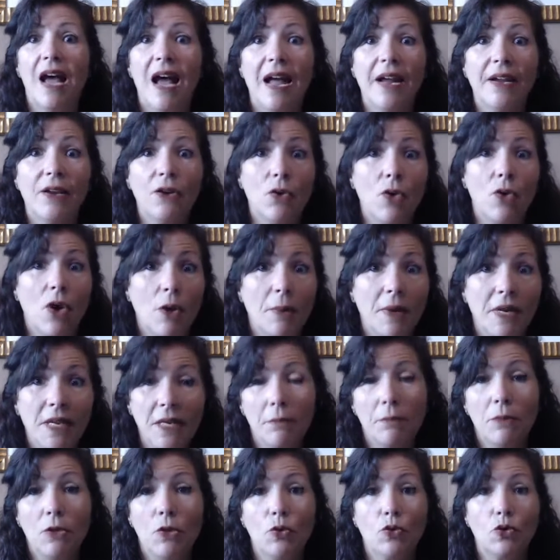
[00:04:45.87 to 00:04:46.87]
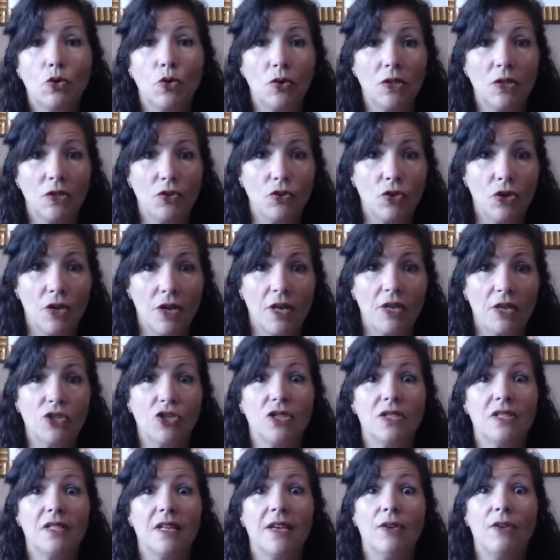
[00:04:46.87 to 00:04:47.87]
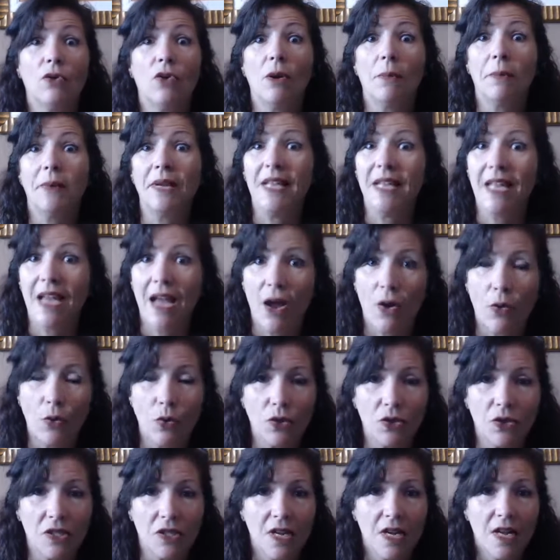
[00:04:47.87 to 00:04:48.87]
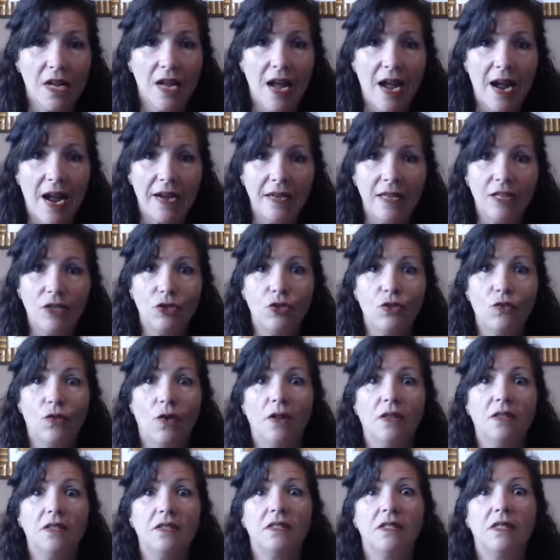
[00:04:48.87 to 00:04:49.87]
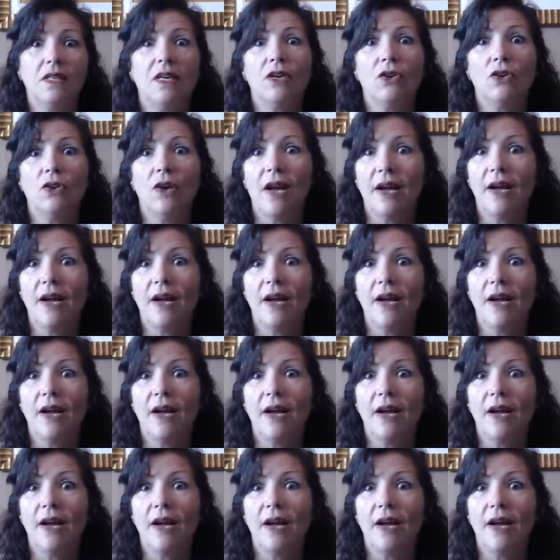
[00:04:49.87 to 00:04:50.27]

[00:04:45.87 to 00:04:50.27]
I know how many mutual introductions. I know how many hours I need to volunteer.